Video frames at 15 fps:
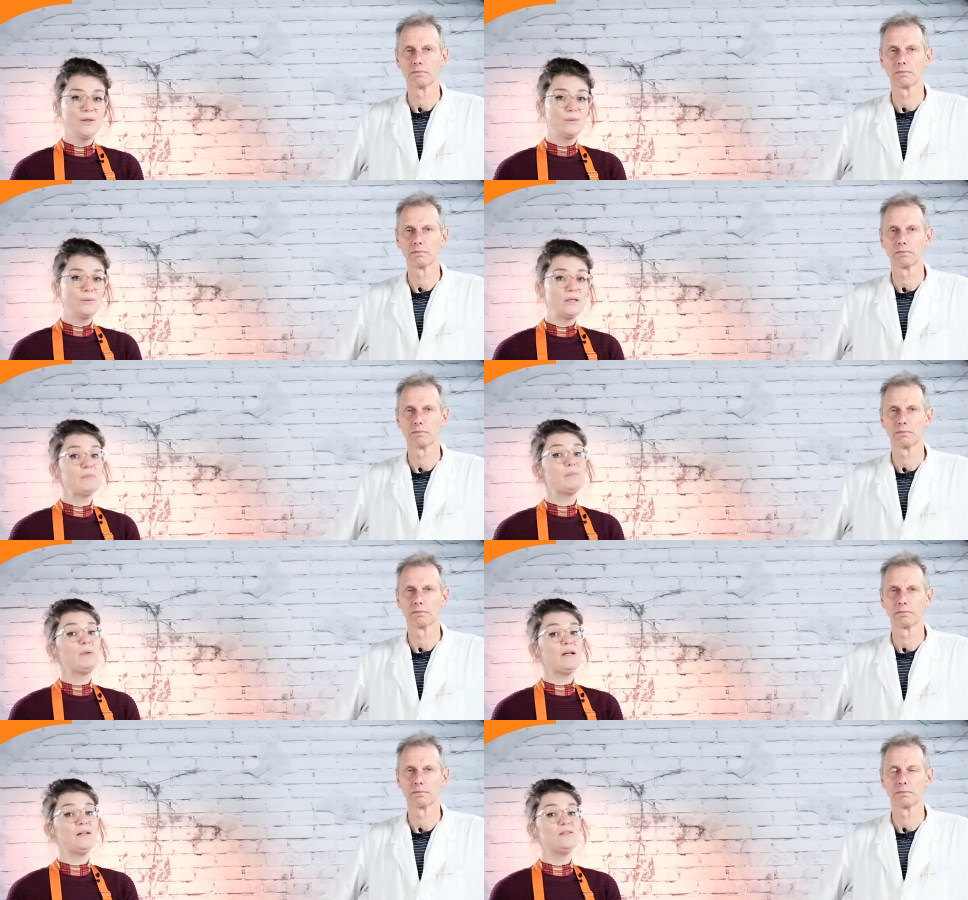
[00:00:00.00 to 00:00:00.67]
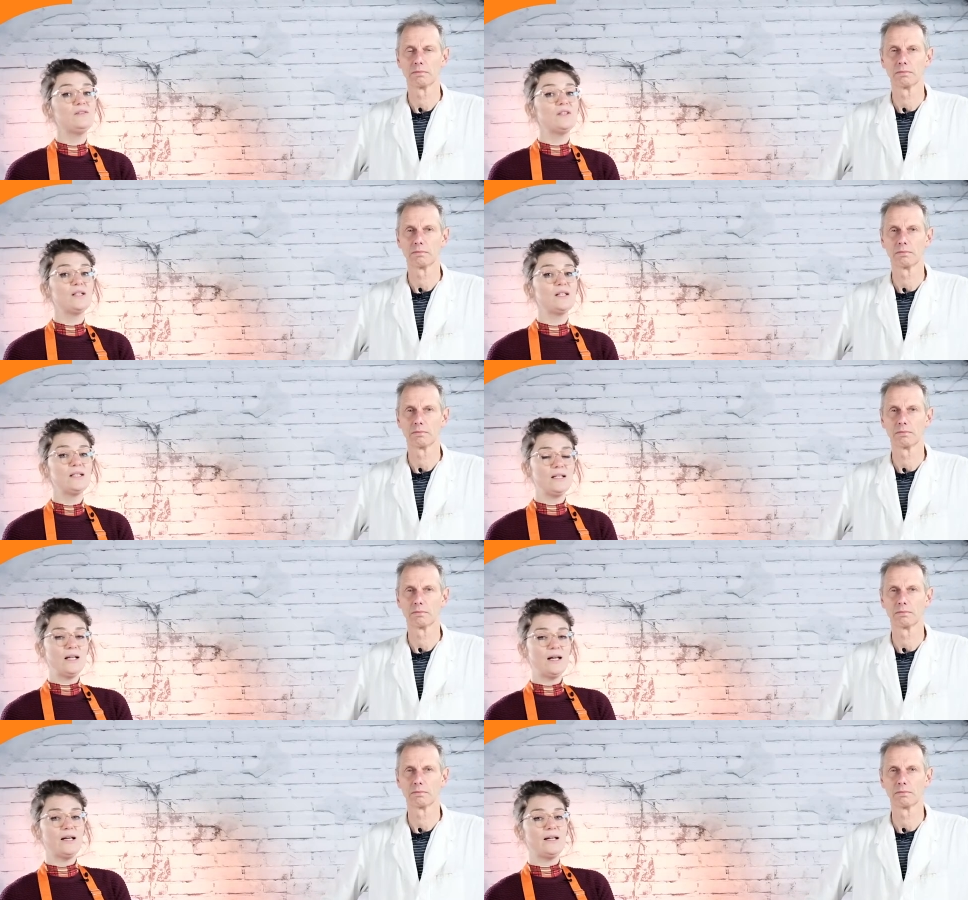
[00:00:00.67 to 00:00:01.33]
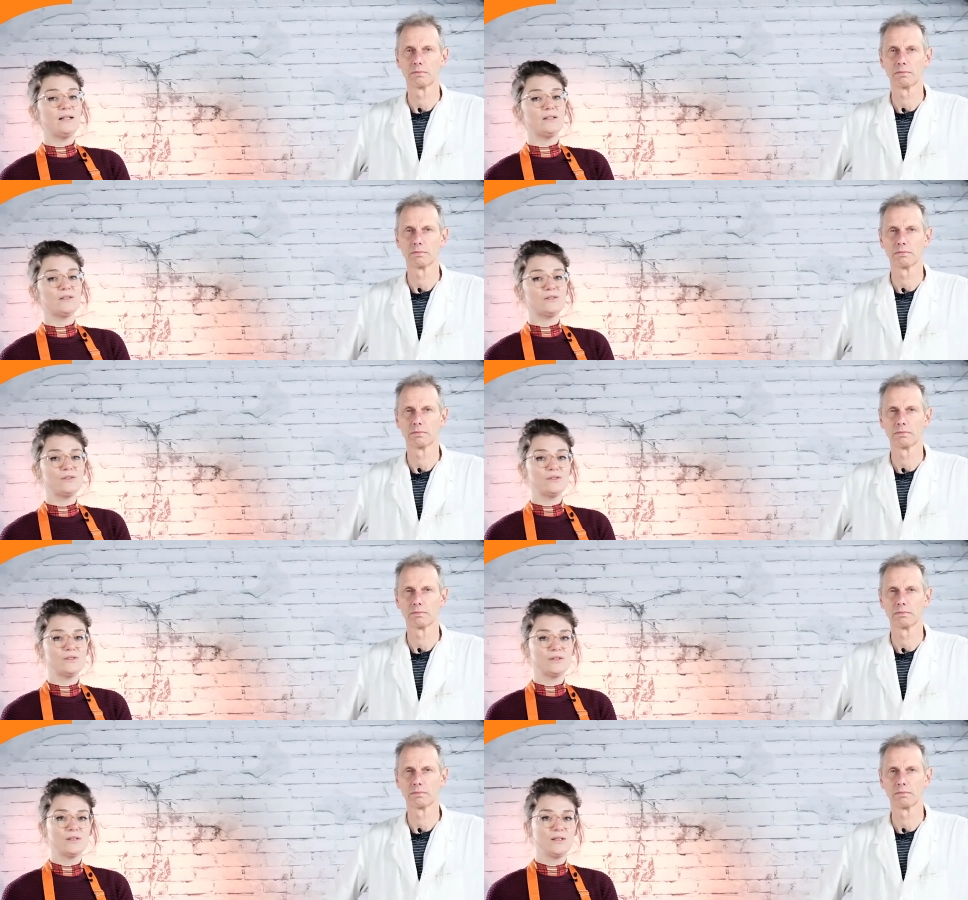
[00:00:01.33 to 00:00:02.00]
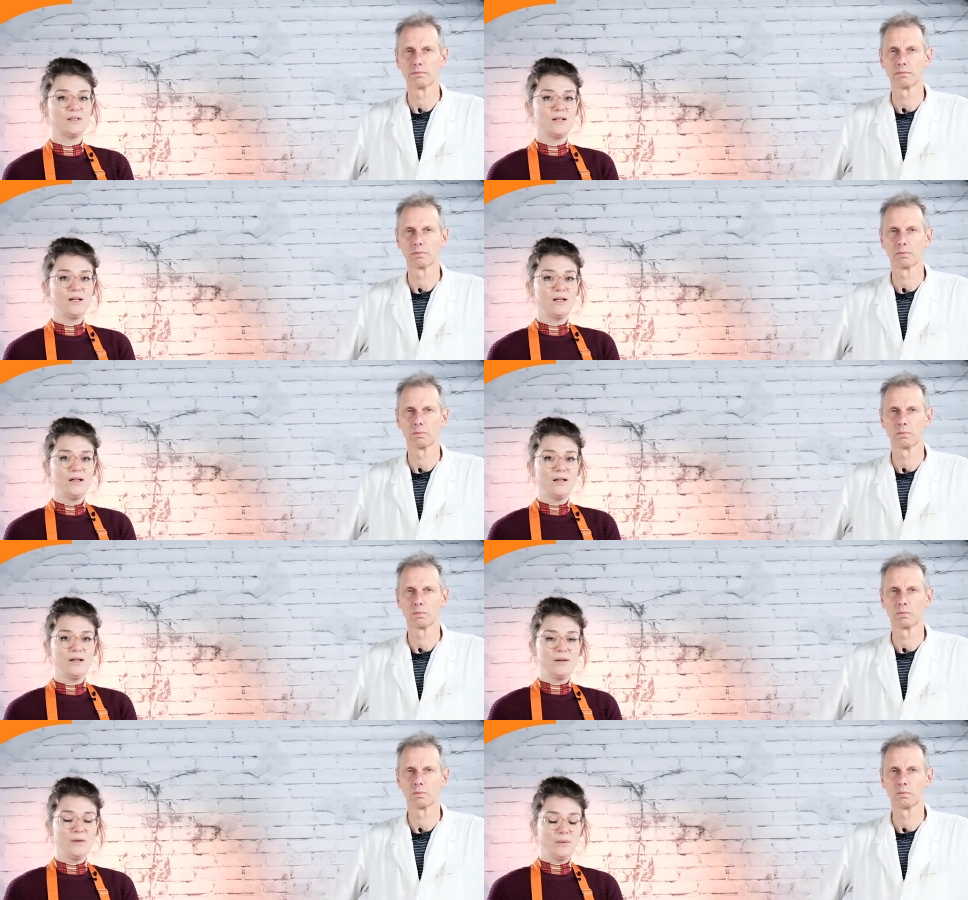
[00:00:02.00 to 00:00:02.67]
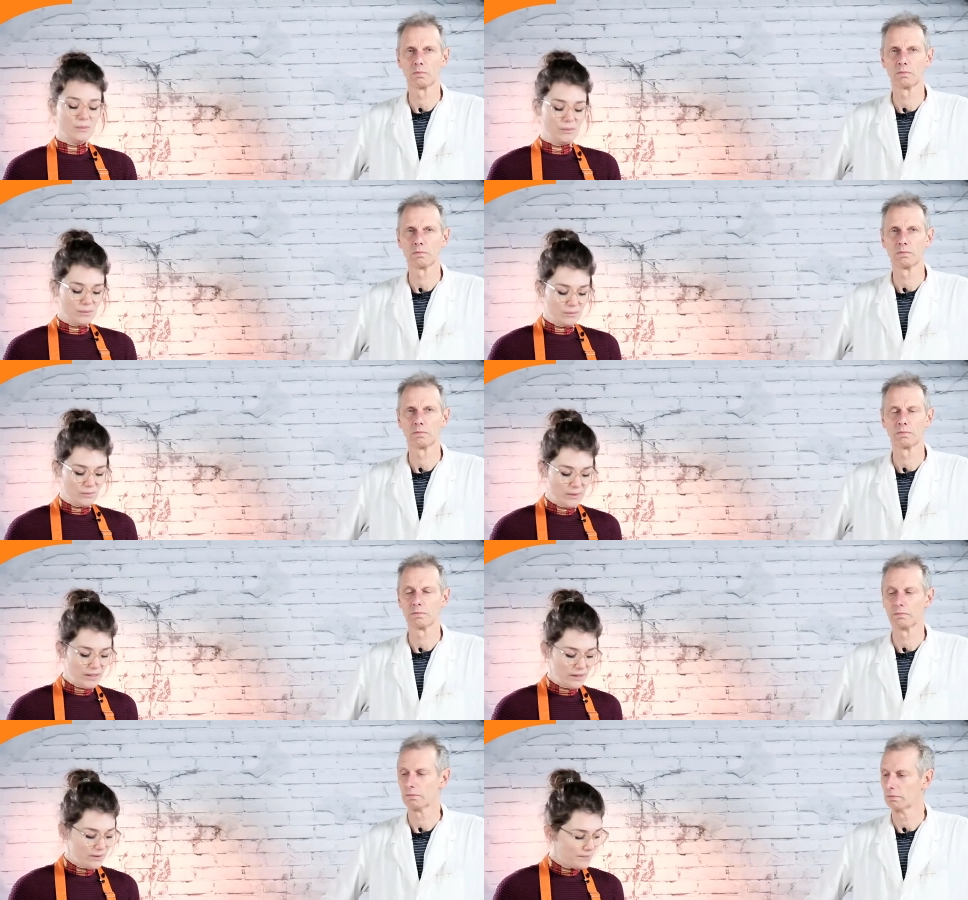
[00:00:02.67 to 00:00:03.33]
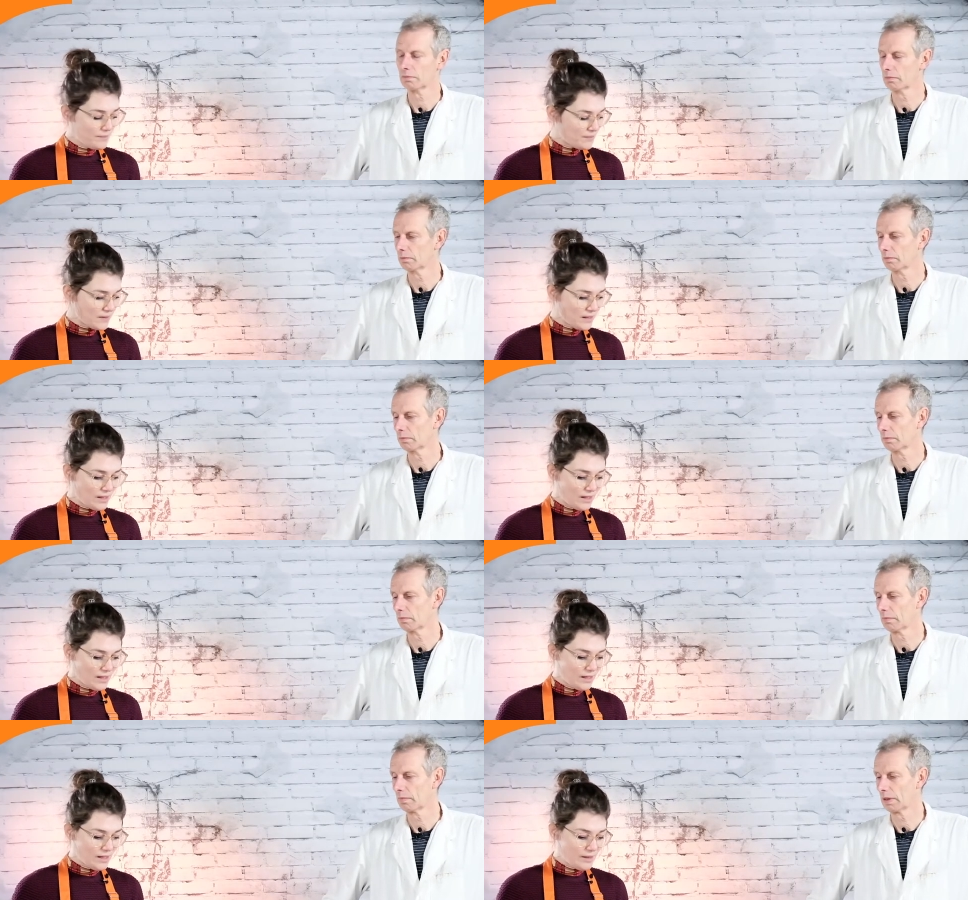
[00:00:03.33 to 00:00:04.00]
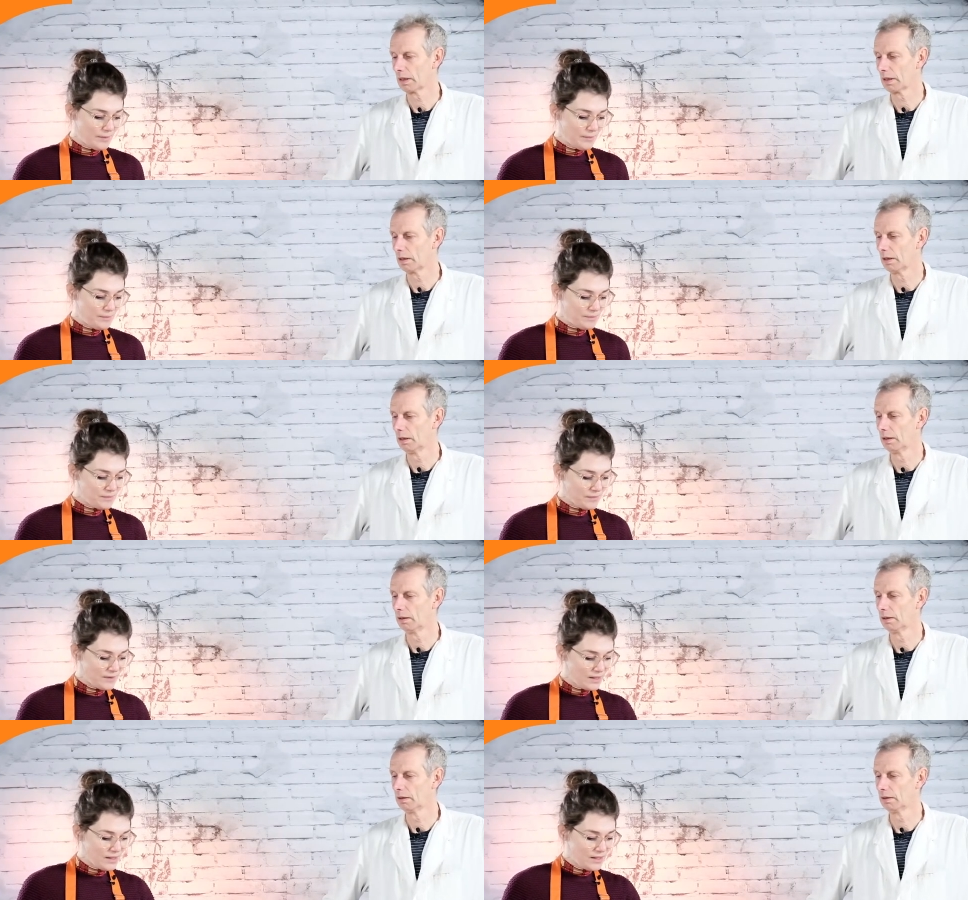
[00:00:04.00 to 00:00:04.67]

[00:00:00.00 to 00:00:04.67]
Speaker 1: when painting in layers? Well, the